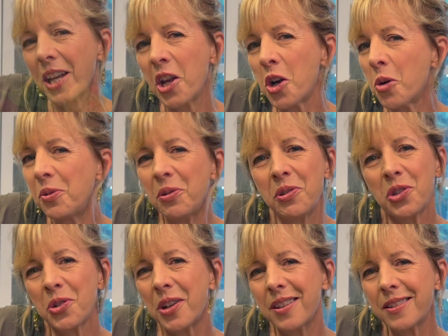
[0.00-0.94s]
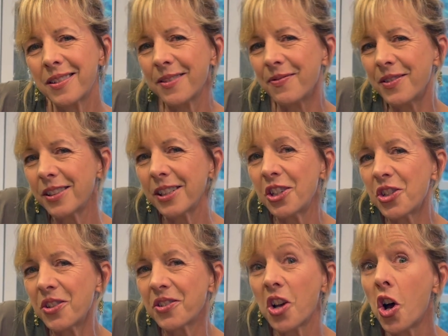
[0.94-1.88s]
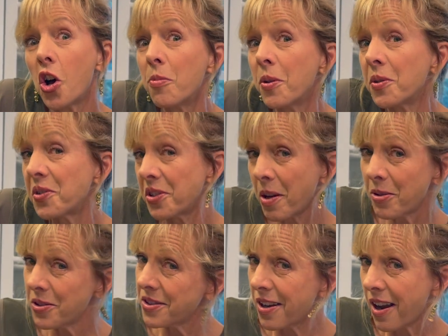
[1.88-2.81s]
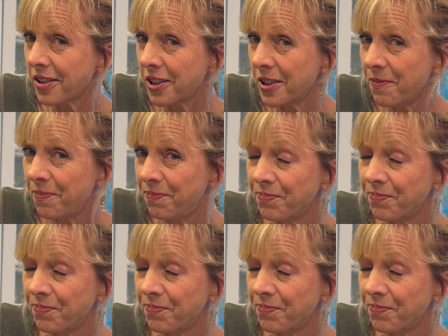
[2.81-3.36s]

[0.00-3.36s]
I hope you enjoy this delicious almost summer salad.